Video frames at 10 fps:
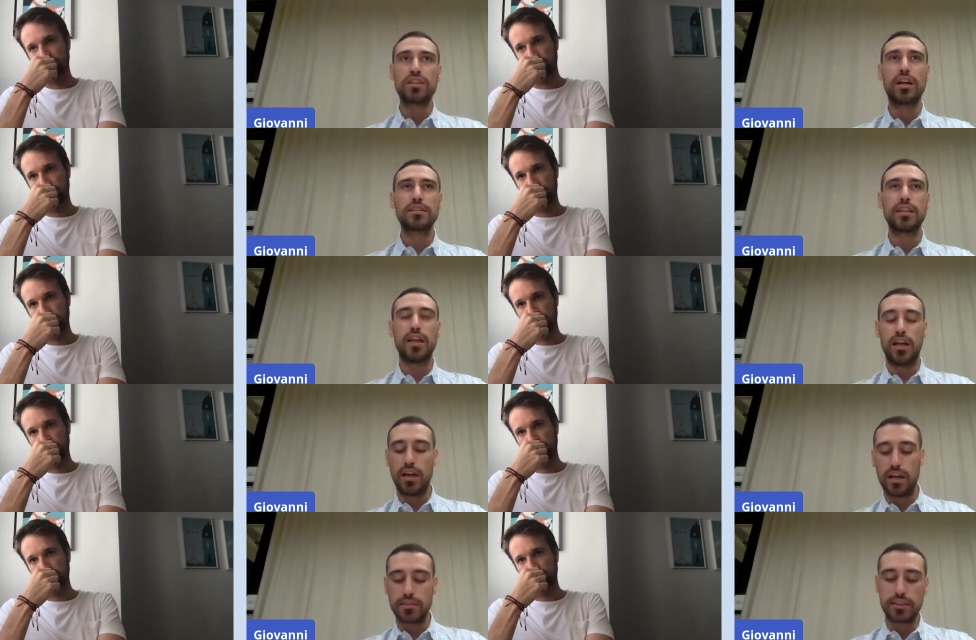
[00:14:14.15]
Speaker 1: what are the
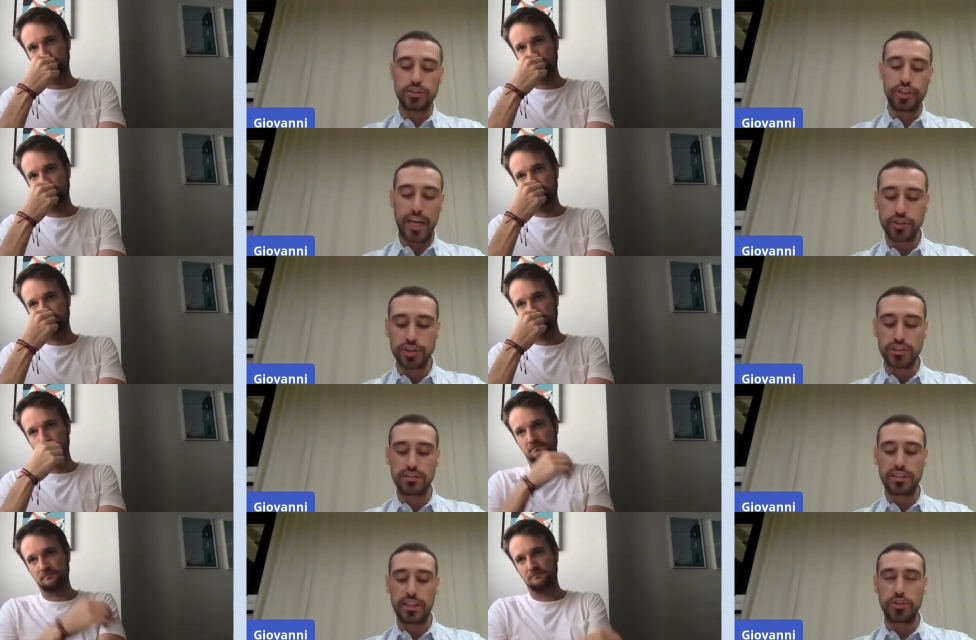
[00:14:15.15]
uh, the
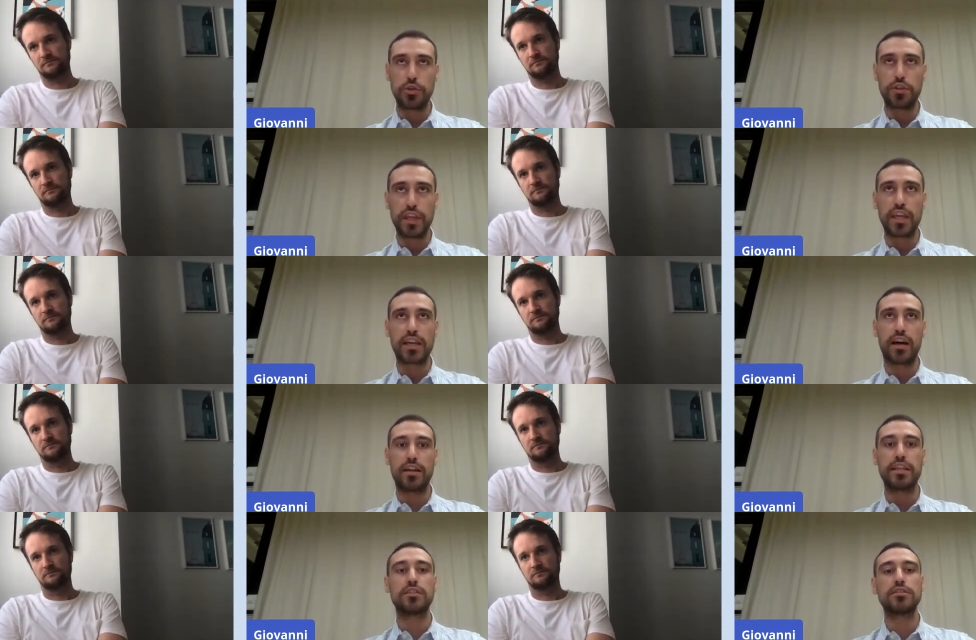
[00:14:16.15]
changes that you think
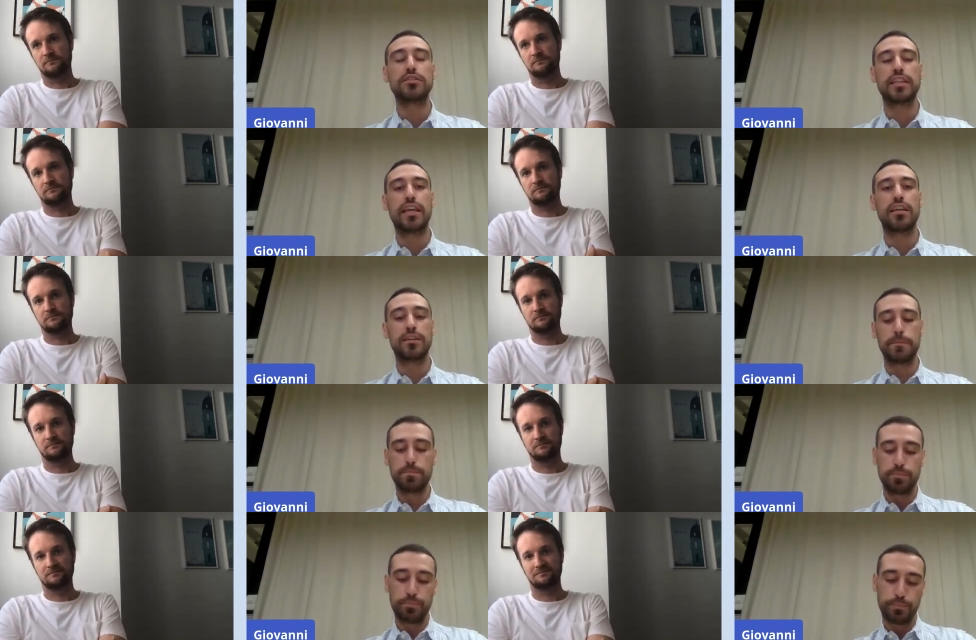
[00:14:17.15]
are here to stay?
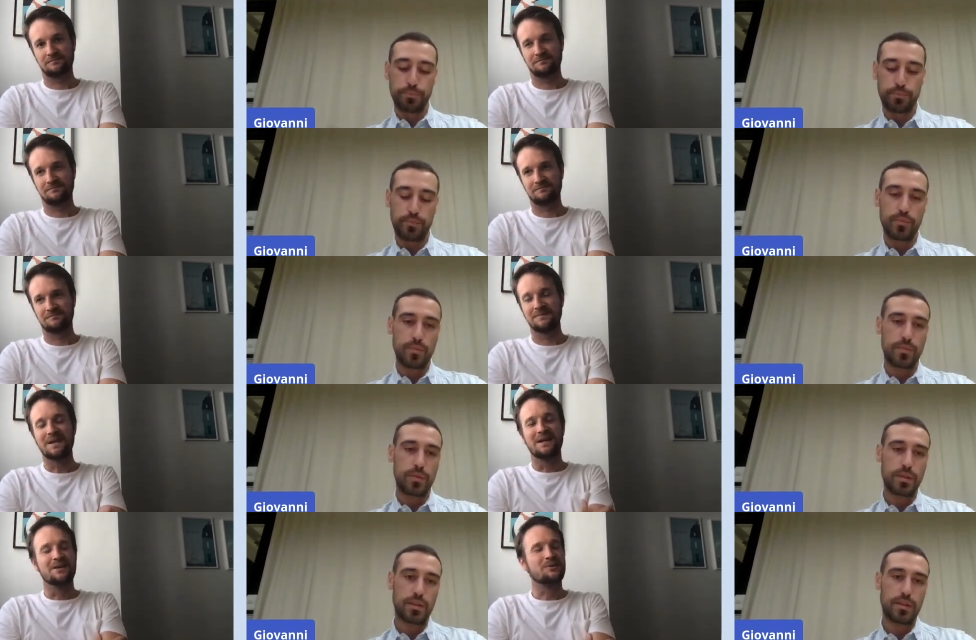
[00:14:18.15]

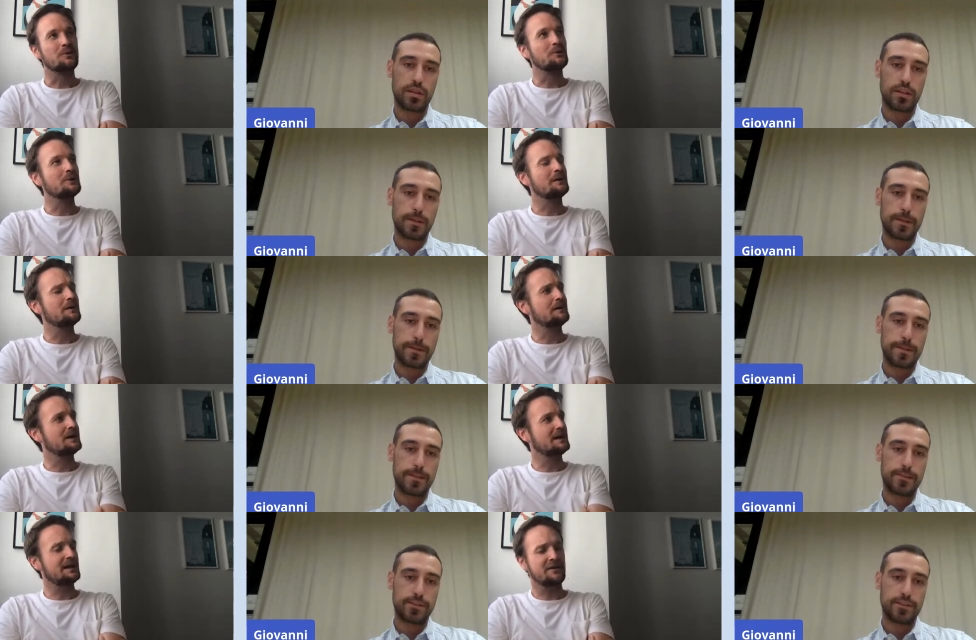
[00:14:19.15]
Speaker 2: So,
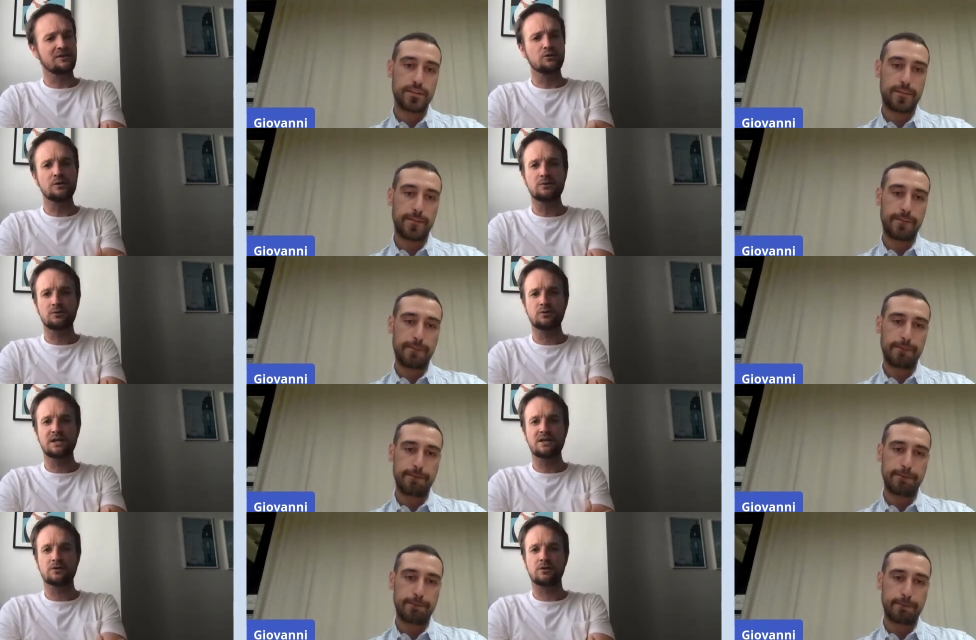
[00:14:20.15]
uh, I think two, two
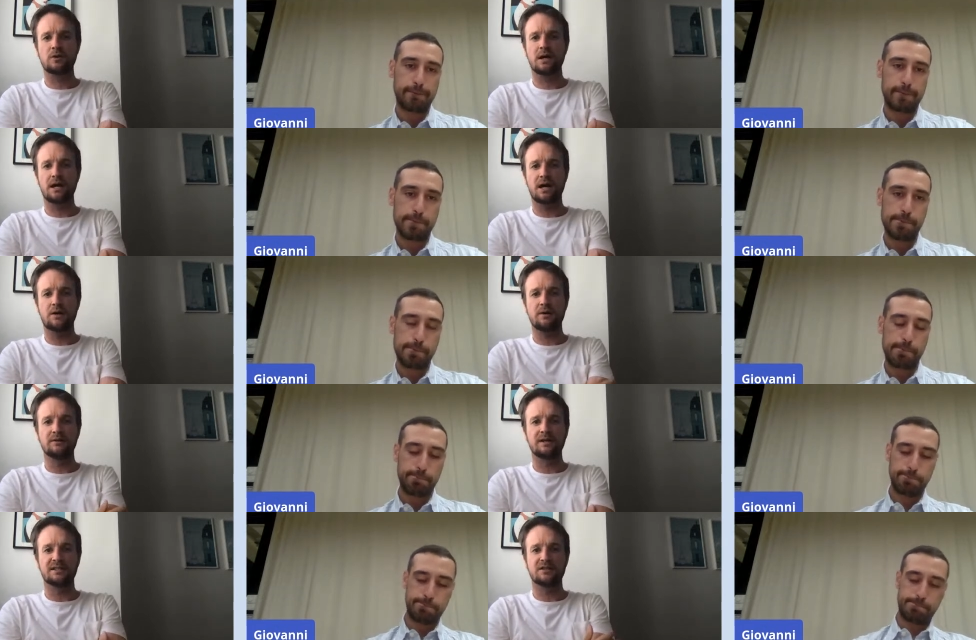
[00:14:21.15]
days ago, I read
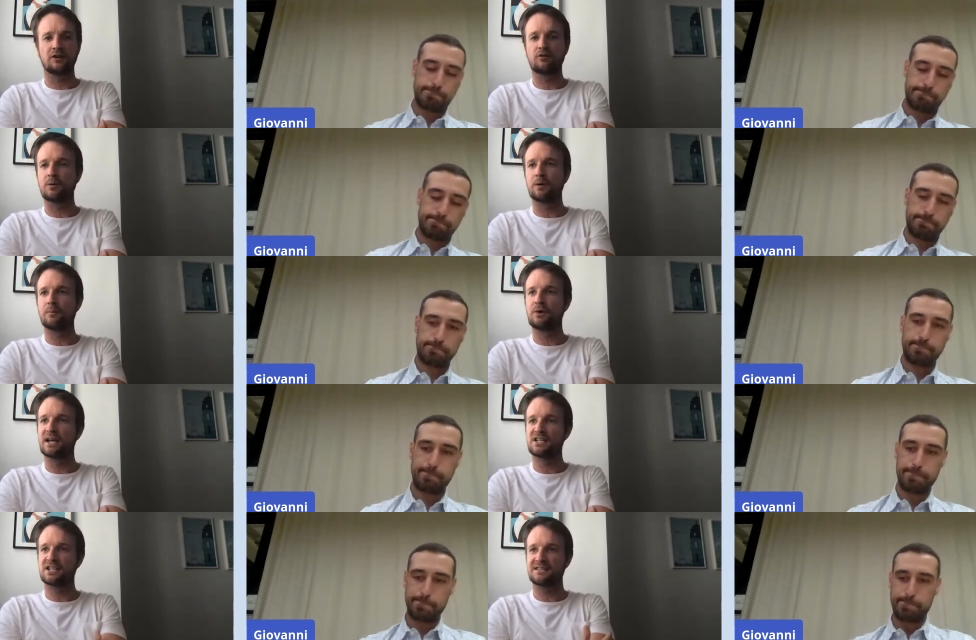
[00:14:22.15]
an article from uh,
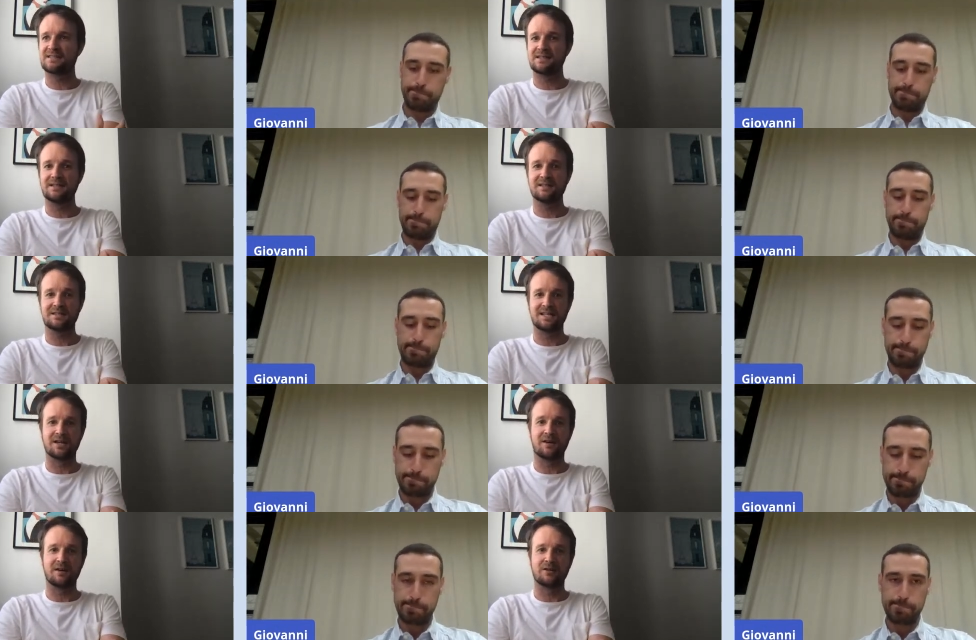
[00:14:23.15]
Brian Chesky, the
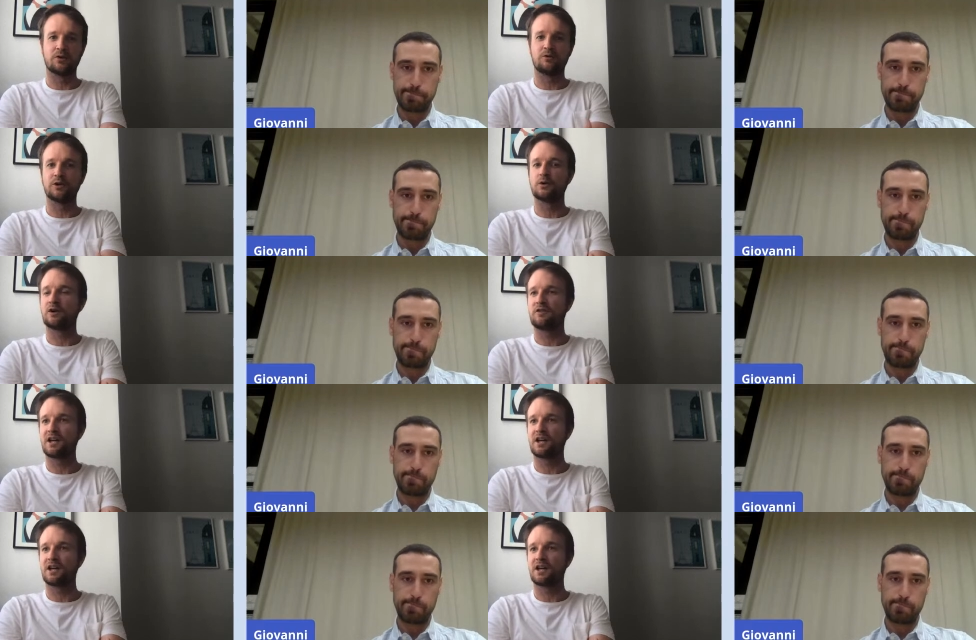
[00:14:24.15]
uh, the founder of